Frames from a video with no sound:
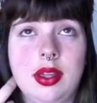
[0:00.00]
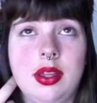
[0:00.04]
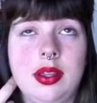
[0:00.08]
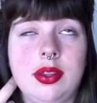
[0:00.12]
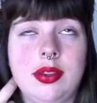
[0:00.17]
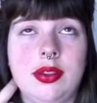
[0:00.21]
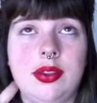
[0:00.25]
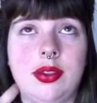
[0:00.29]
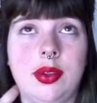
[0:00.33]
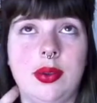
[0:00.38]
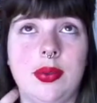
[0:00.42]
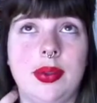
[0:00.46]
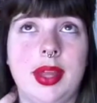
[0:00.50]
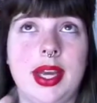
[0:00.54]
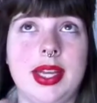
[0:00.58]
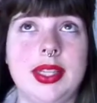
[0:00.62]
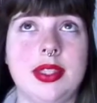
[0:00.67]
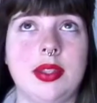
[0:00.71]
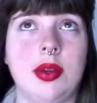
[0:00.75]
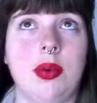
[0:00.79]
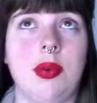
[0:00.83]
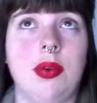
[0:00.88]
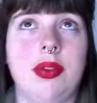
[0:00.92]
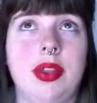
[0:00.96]
So
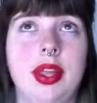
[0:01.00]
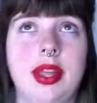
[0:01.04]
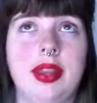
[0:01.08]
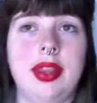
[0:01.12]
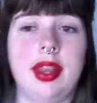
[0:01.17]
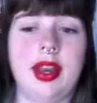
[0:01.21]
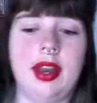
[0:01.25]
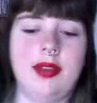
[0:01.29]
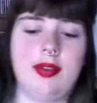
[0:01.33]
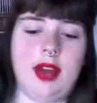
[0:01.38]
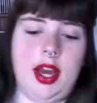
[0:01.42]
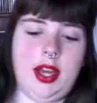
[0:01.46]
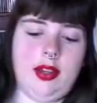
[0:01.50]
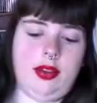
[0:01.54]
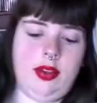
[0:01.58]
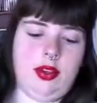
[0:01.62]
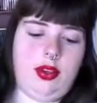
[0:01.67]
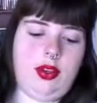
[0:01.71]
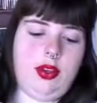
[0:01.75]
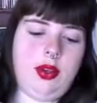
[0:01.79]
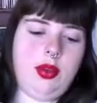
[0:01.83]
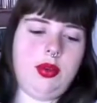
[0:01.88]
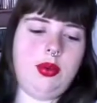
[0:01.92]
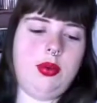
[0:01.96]
that's a whole thing that I've got to
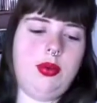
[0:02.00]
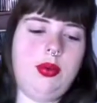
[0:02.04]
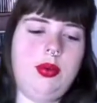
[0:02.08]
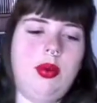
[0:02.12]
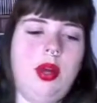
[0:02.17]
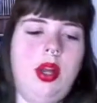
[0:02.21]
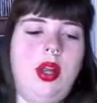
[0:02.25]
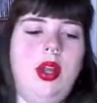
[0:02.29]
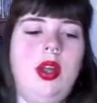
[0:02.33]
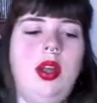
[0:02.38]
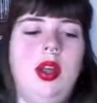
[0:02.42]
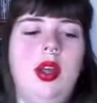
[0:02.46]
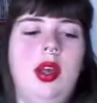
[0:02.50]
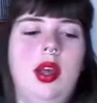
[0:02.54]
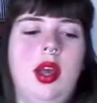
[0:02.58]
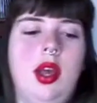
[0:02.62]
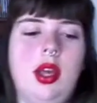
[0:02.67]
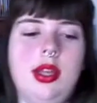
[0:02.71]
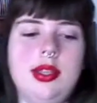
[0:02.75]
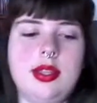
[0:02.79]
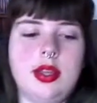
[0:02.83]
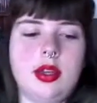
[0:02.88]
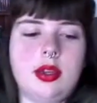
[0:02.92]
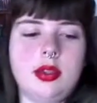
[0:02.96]
do.
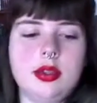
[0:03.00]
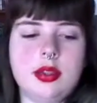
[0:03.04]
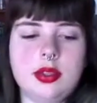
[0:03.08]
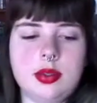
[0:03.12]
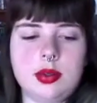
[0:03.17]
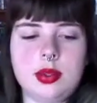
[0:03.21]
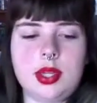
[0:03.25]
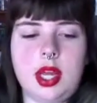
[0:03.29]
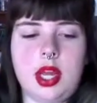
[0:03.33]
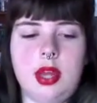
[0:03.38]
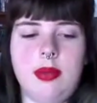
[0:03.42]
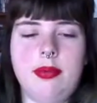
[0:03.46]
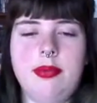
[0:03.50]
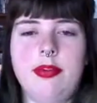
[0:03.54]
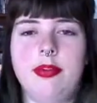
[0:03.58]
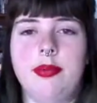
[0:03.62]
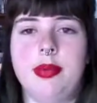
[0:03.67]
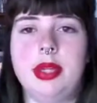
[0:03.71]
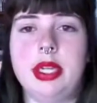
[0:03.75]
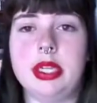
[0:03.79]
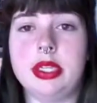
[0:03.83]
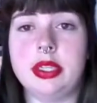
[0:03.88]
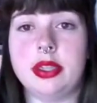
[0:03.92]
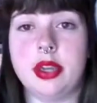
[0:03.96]
It's also time for
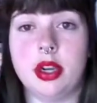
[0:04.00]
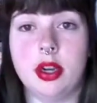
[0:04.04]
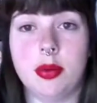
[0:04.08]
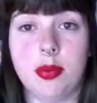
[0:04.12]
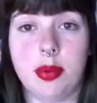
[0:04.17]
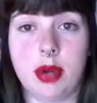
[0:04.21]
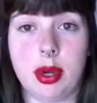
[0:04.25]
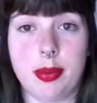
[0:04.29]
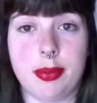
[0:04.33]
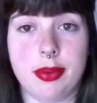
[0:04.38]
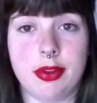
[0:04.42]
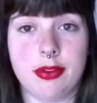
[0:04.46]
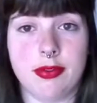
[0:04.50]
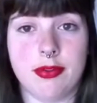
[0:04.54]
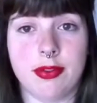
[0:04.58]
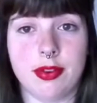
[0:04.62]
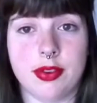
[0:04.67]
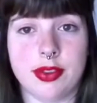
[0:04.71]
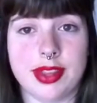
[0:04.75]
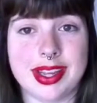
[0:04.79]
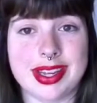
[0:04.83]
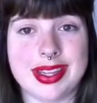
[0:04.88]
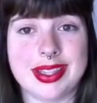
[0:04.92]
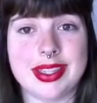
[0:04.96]
me to start prepping for
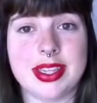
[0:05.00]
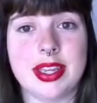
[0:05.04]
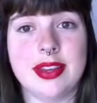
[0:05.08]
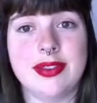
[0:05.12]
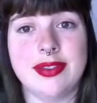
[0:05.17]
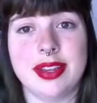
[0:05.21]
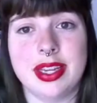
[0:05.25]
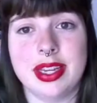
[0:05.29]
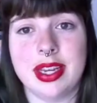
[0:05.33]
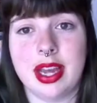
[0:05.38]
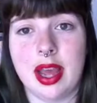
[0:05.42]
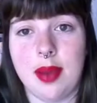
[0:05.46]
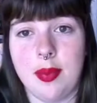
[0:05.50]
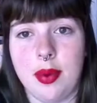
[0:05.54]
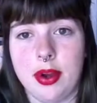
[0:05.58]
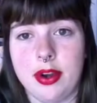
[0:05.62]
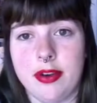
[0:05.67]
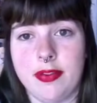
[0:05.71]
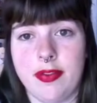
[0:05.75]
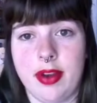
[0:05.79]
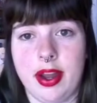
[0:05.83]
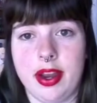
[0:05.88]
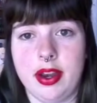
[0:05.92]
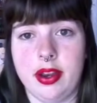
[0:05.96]
Thanksgiving. I want
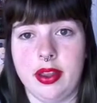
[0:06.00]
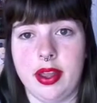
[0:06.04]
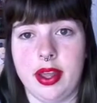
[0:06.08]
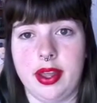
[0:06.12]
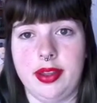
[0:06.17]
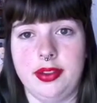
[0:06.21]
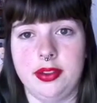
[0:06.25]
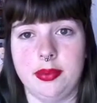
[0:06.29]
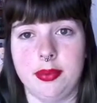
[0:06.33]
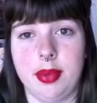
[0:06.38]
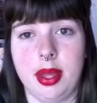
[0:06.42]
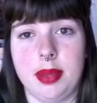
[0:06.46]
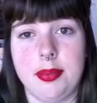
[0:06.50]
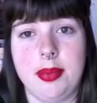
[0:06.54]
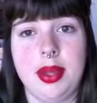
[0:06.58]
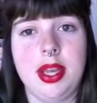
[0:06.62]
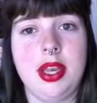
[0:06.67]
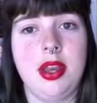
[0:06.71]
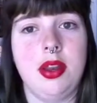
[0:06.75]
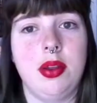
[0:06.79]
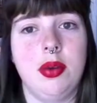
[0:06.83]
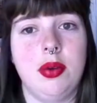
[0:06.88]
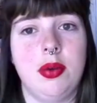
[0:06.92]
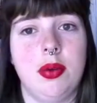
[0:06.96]
to finalize my
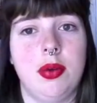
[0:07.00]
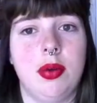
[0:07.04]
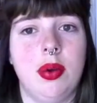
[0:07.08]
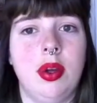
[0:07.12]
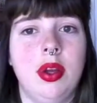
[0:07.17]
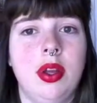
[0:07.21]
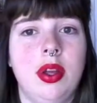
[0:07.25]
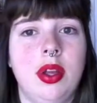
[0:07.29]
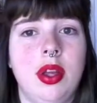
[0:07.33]
menu.